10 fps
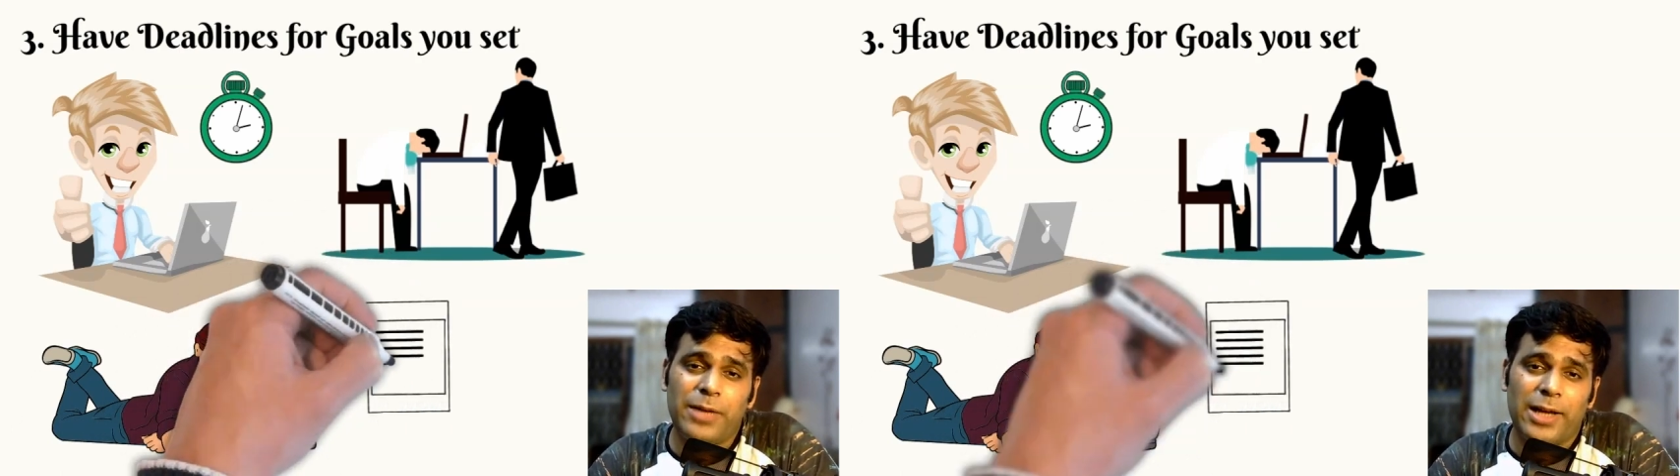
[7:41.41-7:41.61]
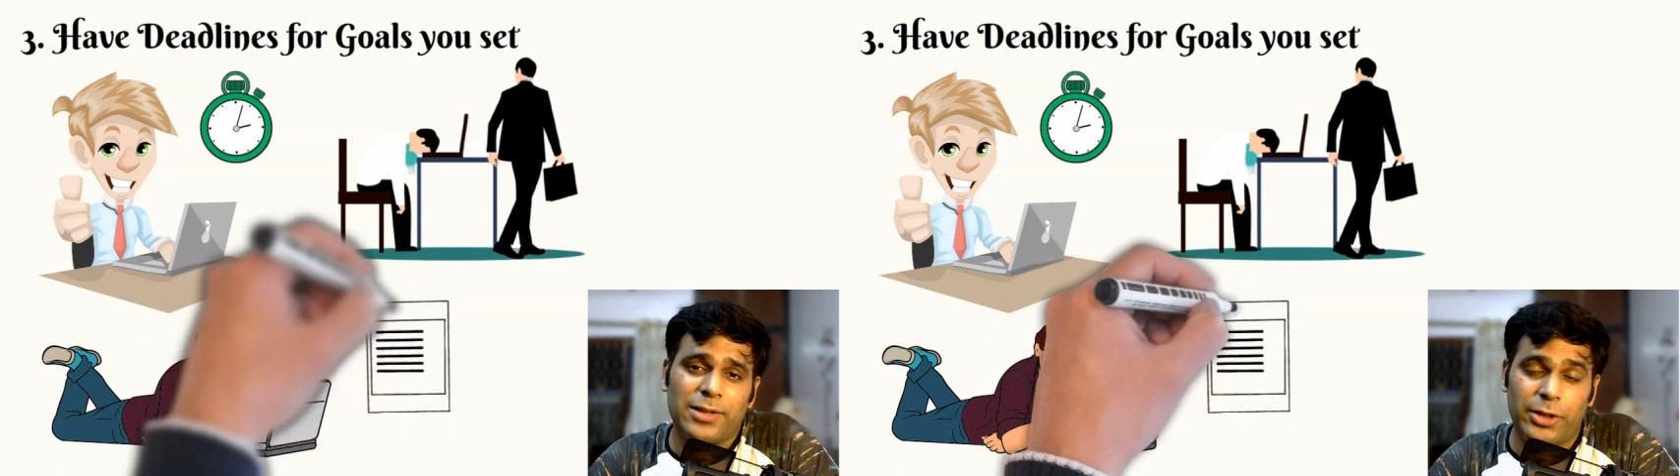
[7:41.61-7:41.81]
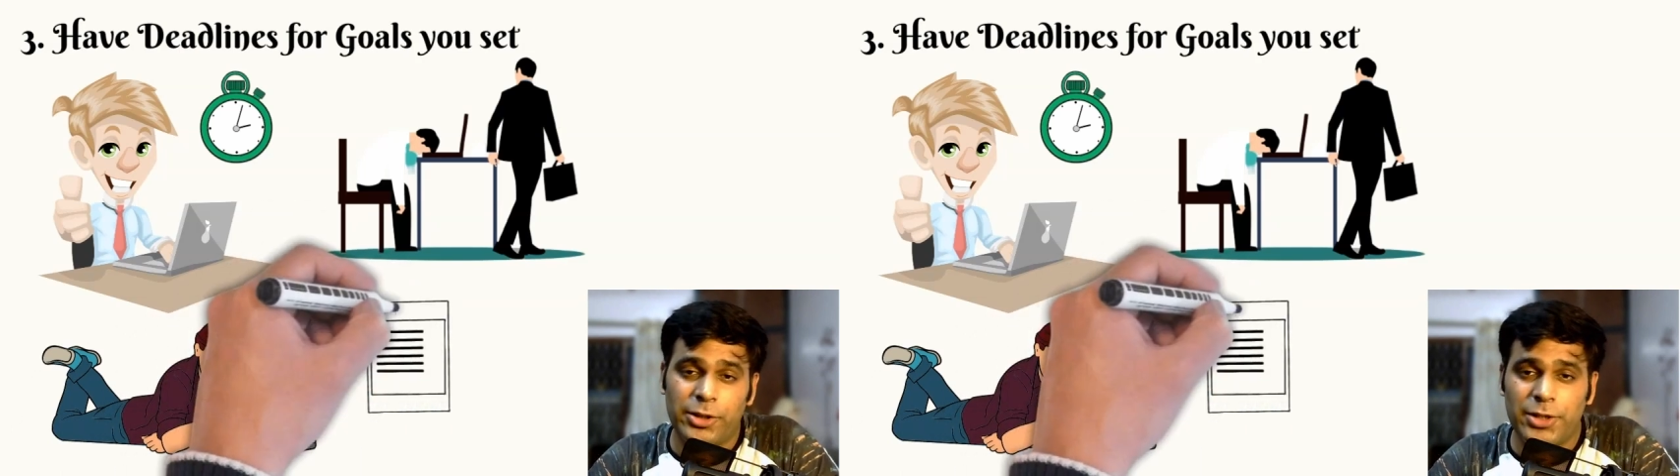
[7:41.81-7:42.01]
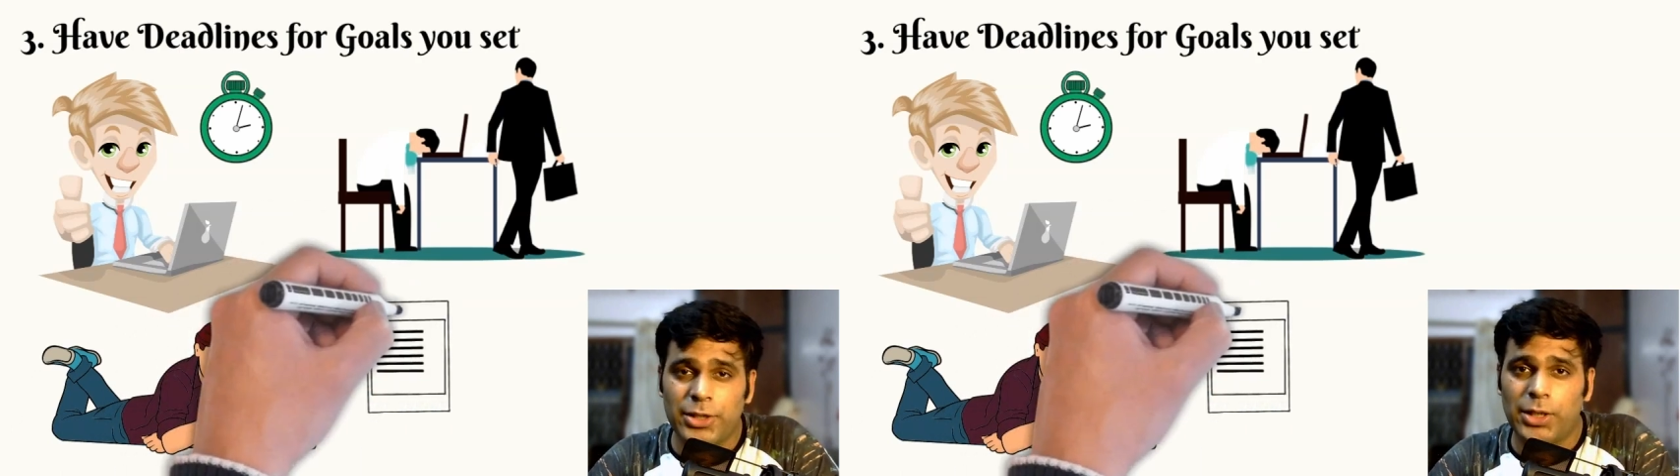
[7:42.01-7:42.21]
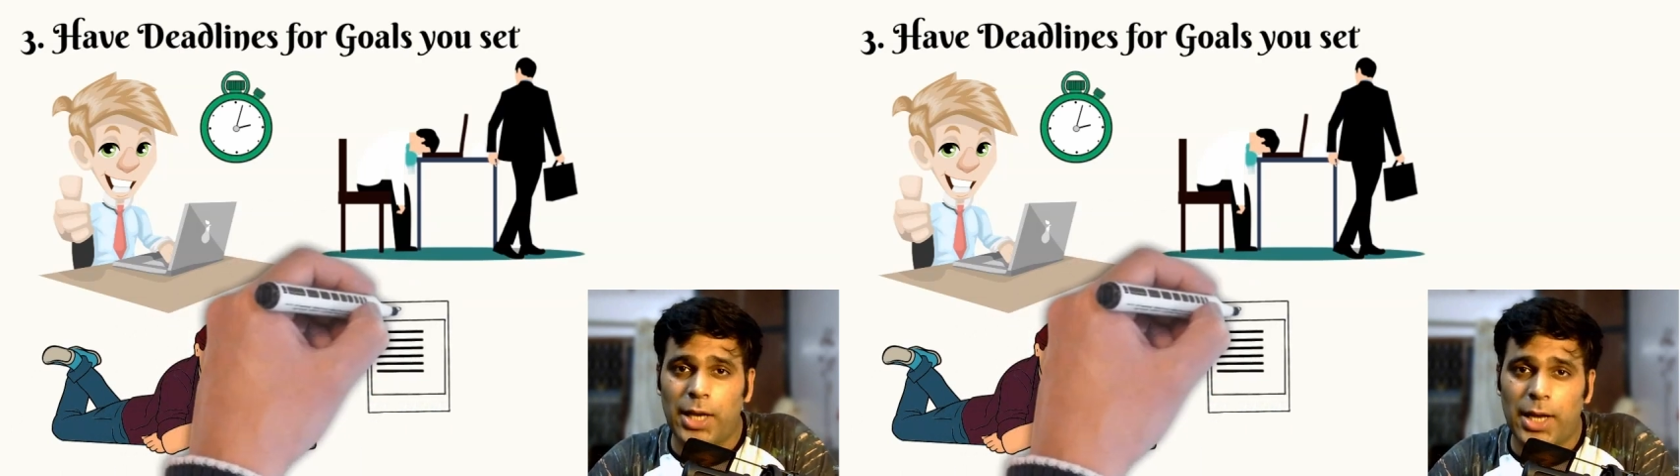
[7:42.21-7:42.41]
tax returns
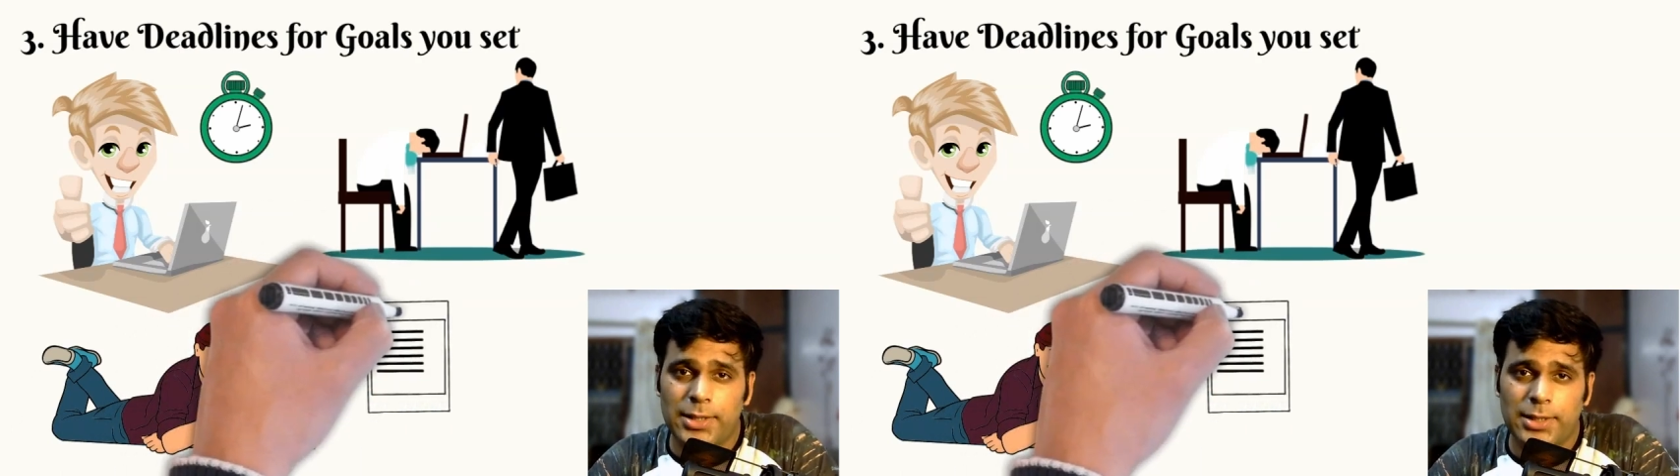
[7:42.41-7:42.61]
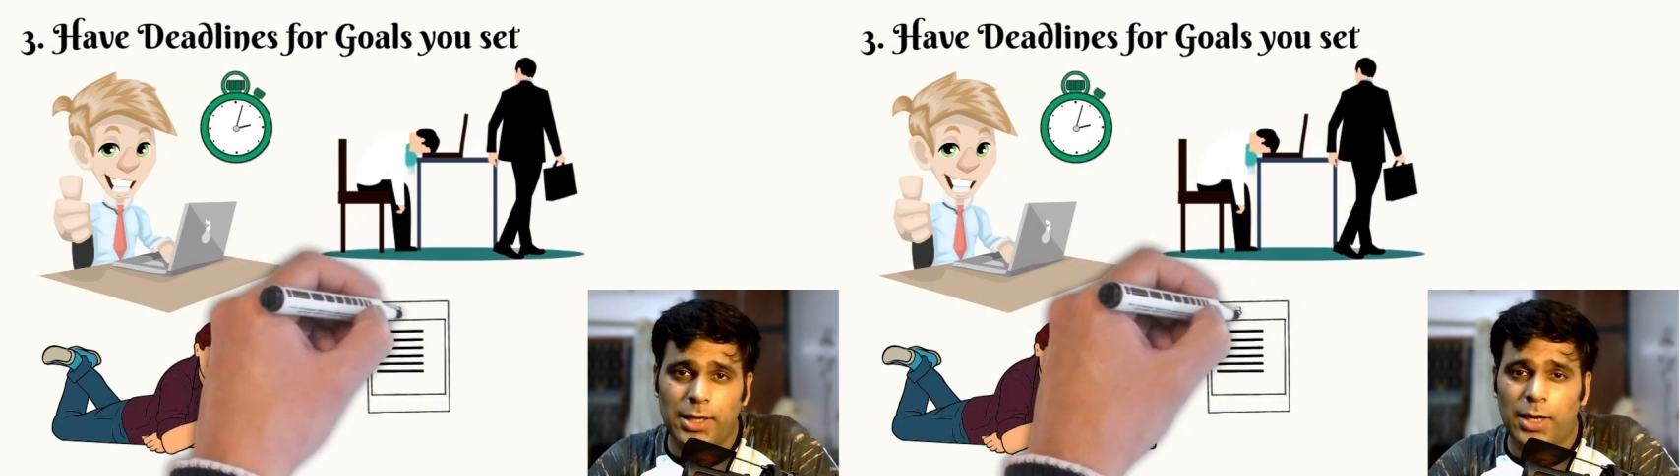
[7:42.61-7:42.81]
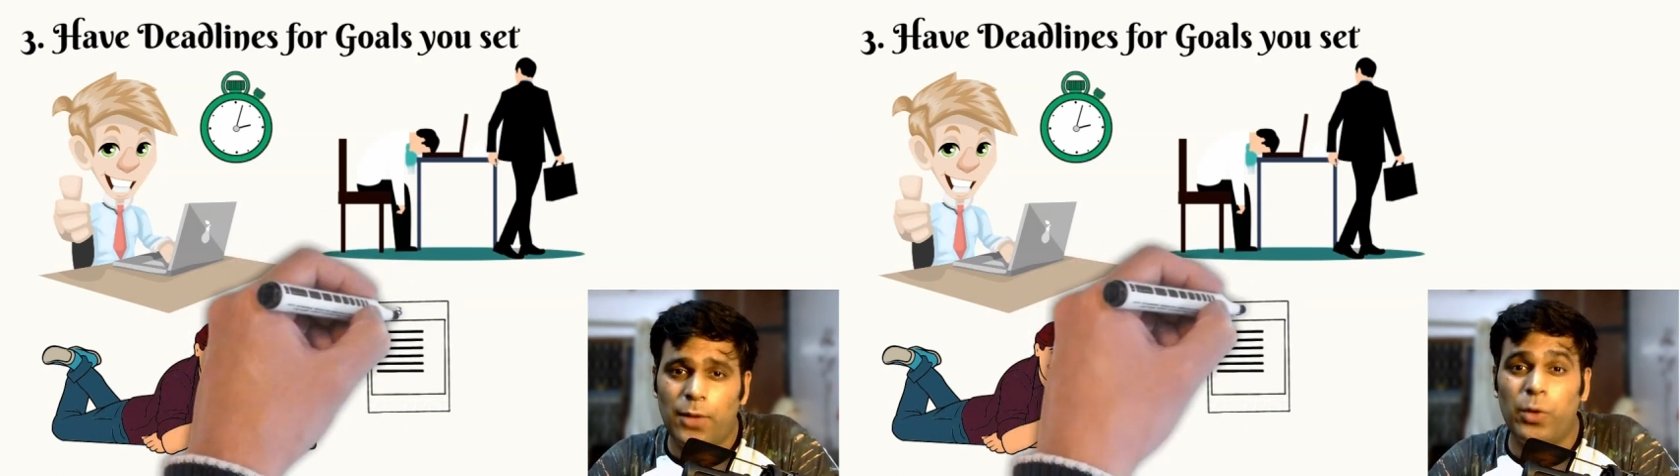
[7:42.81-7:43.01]
on the last day.